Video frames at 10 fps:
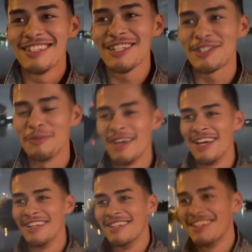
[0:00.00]
listen,
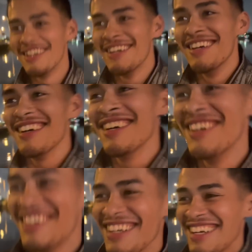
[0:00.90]
man.
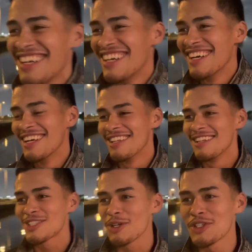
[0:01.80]

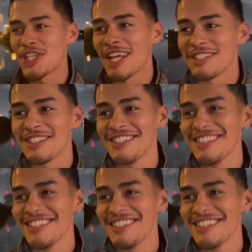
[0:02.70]
Let's go to the chats.